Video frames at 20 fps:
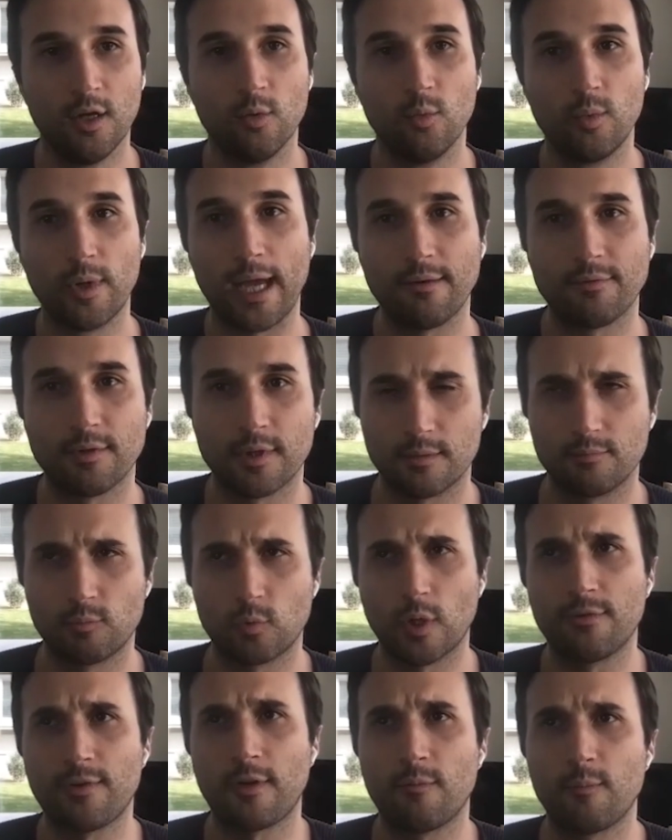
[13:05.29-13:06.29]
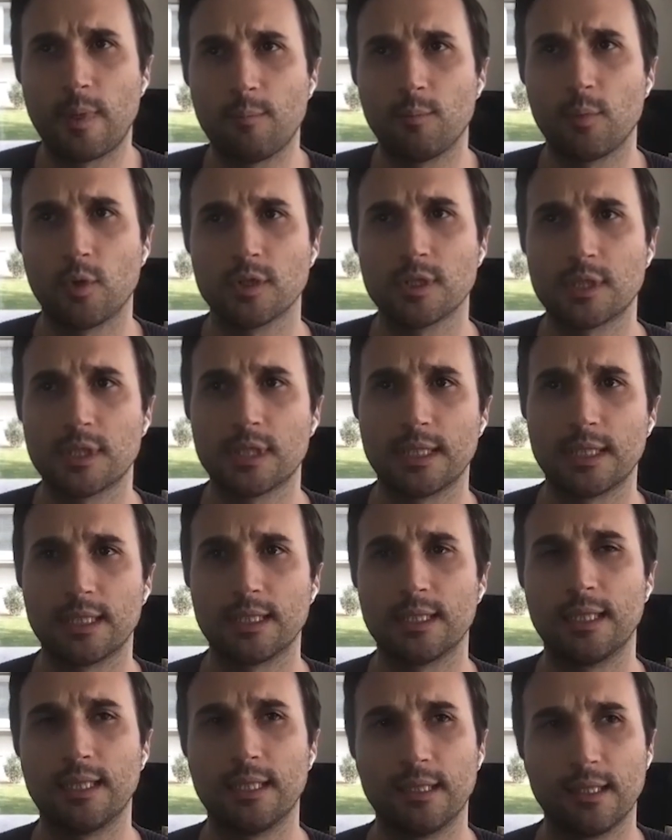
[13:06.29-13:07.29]
we have um, 25 members uh,
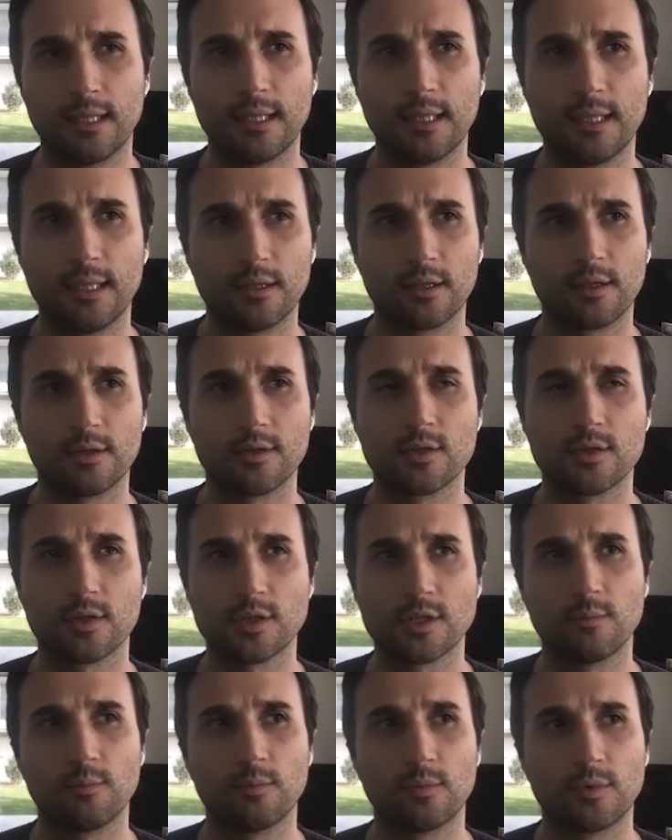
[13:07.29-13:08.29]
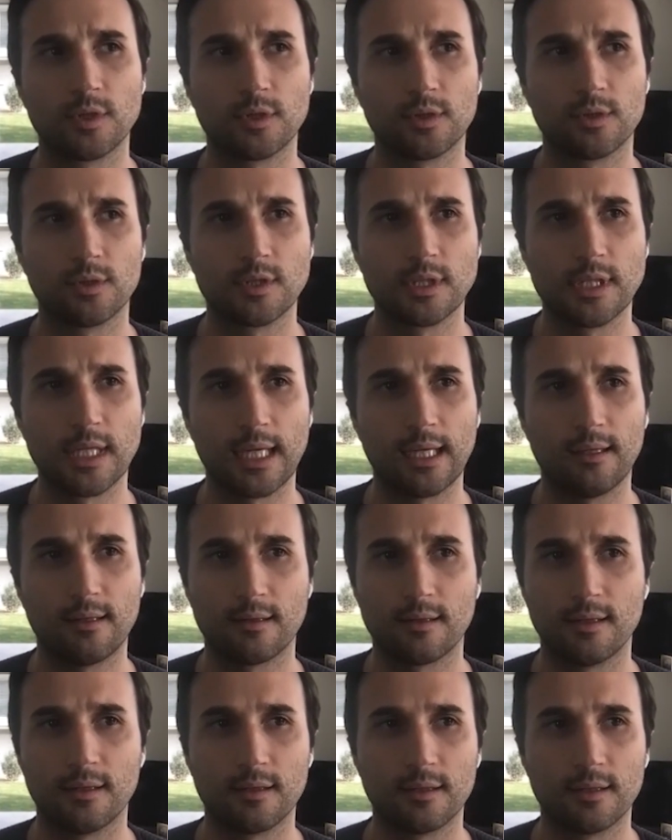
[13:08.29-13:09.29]
in the in the consortium to, to
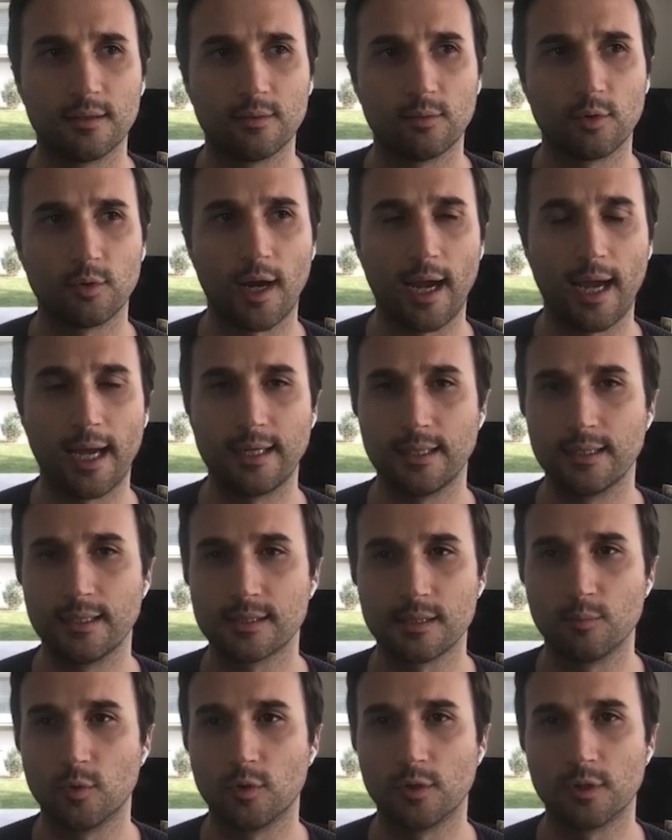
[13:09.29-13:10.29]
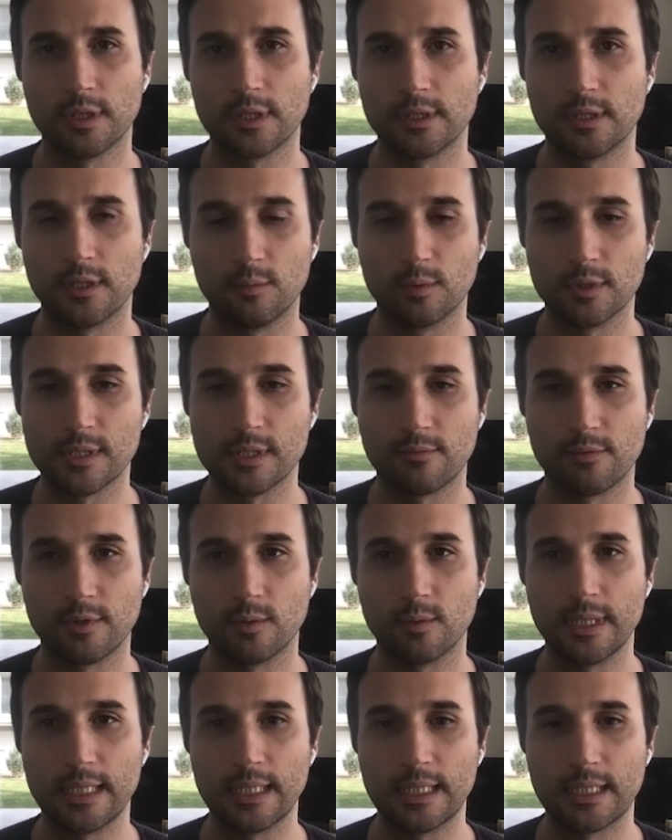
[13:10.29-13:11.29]
date, and uh, we're adding some more almost every
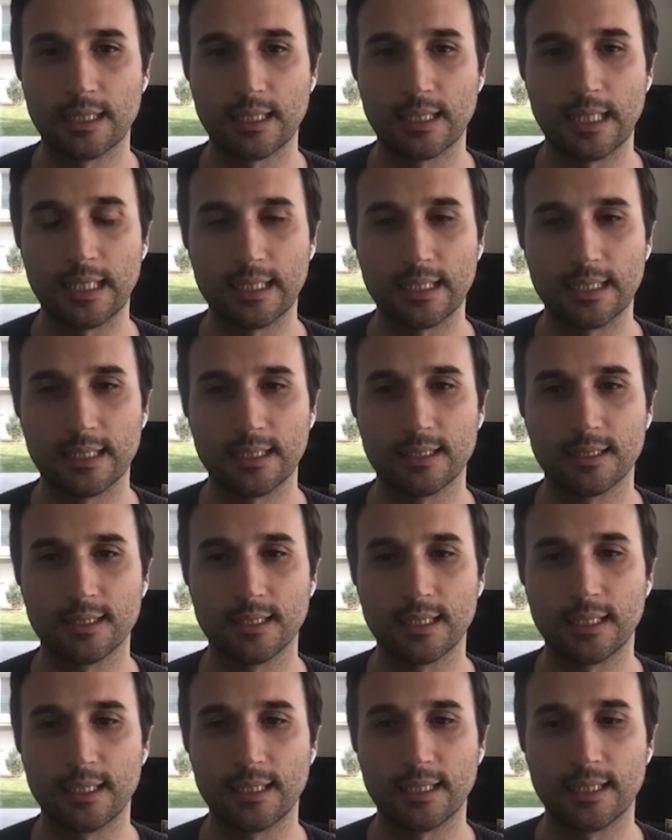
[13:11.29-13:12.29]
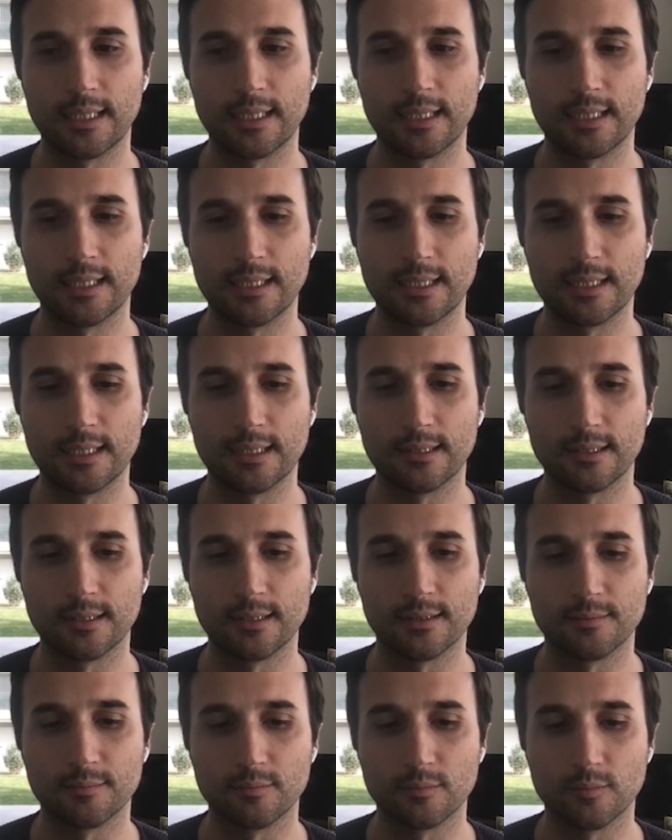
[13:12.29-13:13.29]
week. Uh, and uh,
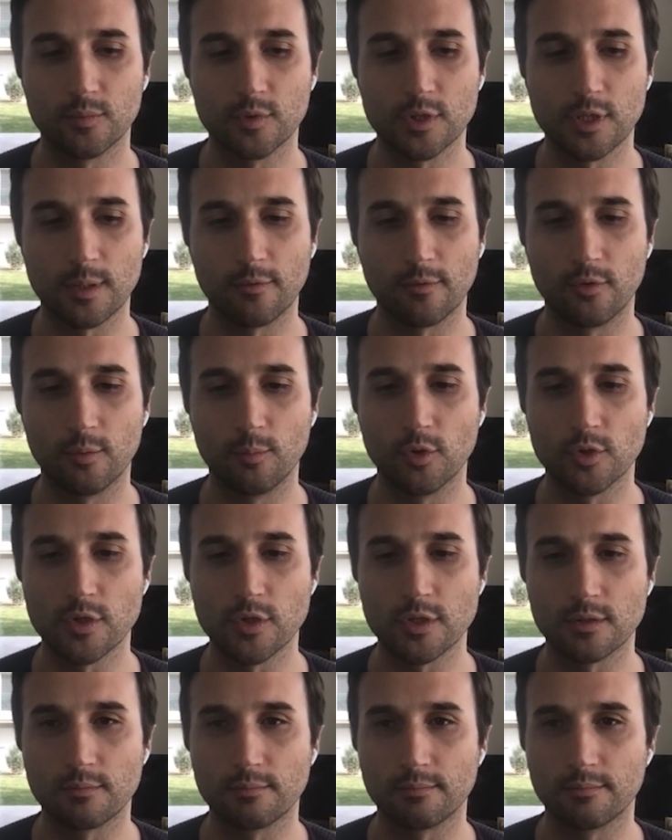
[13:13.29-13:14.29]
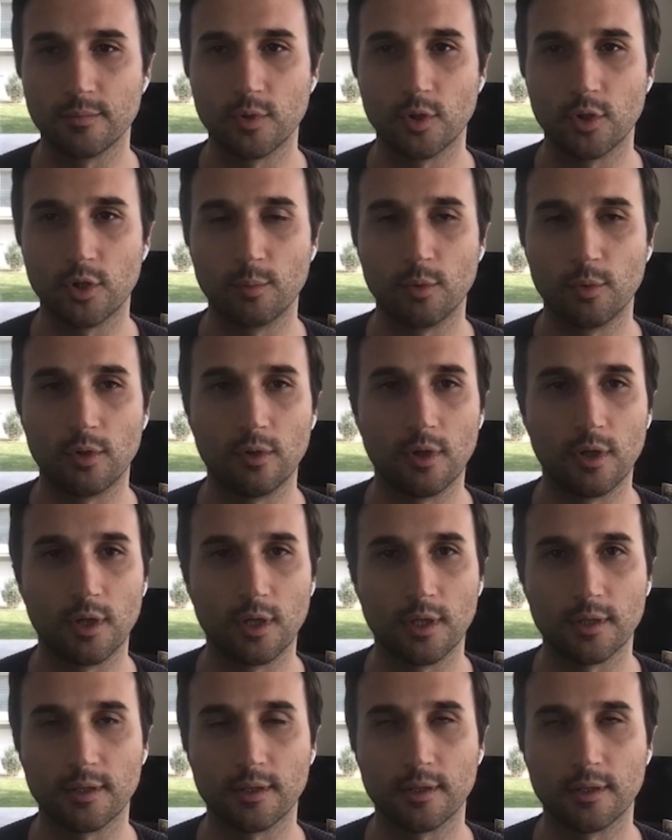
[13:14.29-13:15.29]
um, some of the most notable
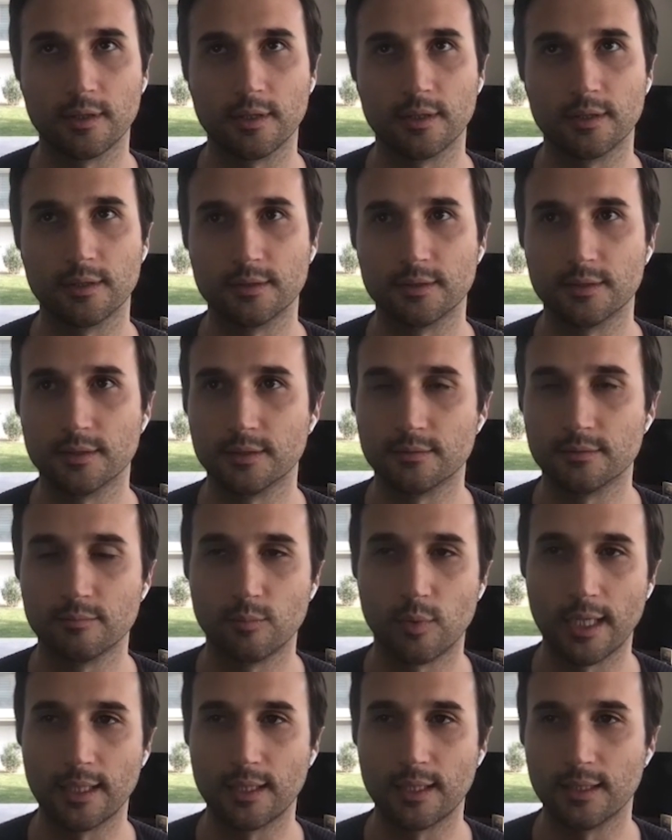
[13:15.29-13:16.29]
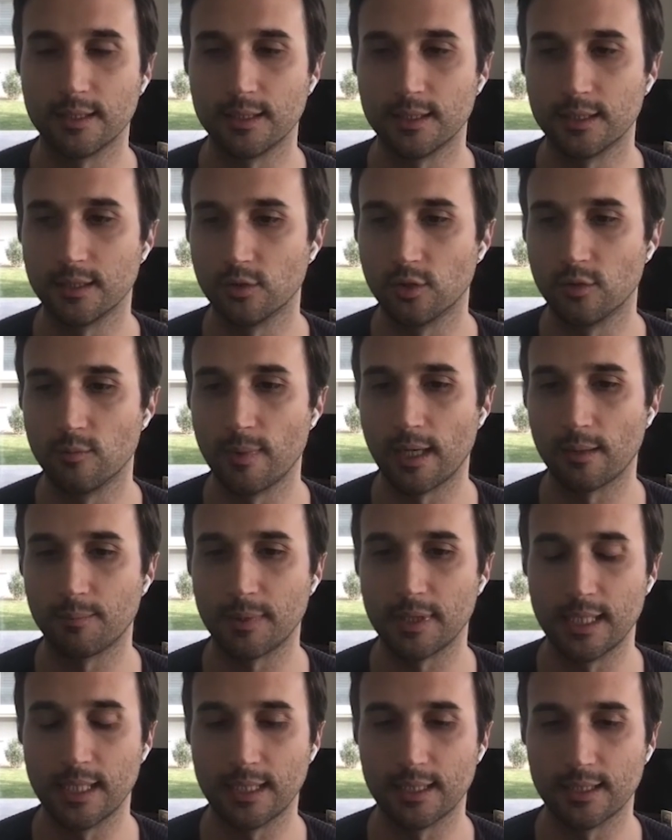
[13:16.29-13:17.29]
are, are the, the Breitling with Marc
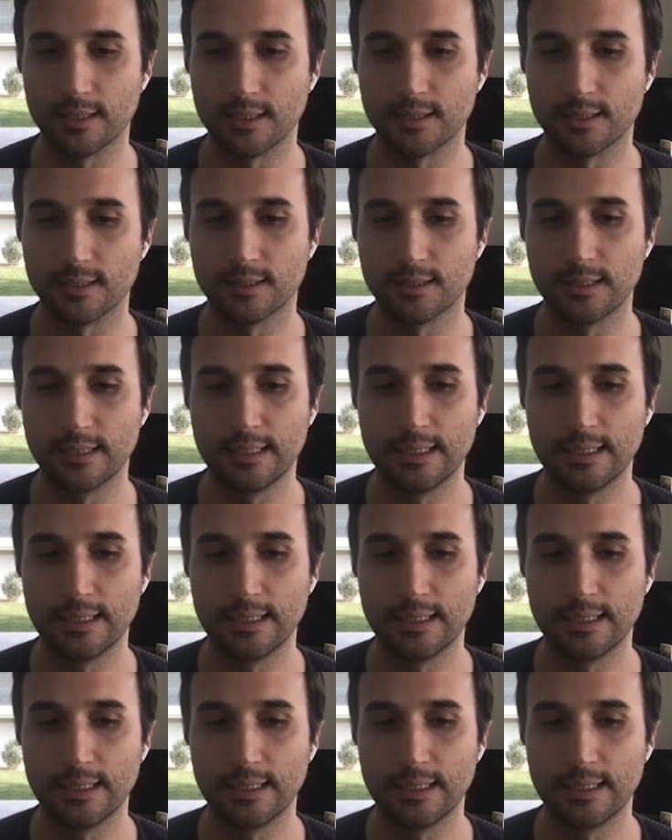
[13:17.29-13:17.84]
Piguet,